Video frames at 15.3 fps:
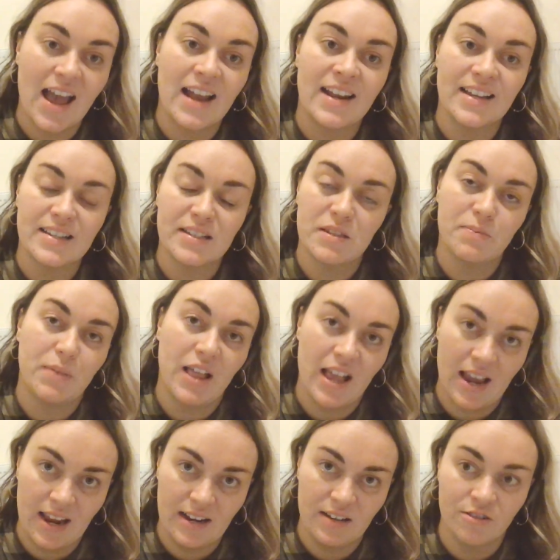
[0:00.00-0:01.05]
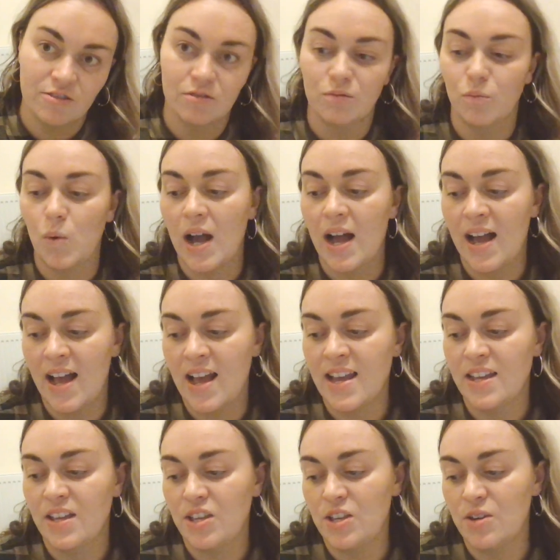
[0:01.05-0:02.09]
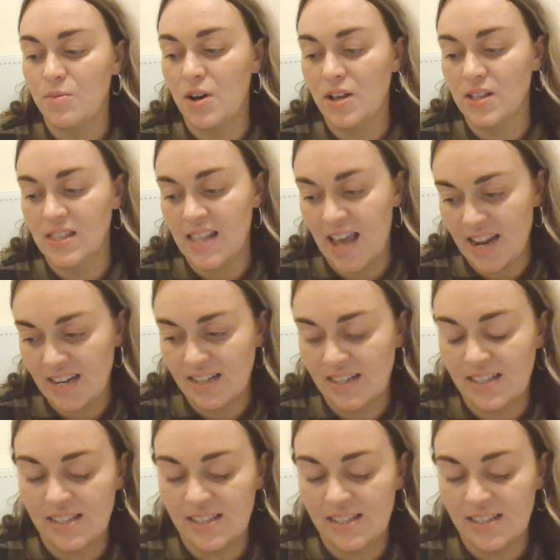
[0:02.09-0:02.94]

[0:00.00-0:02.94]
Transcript: and explain why you are late.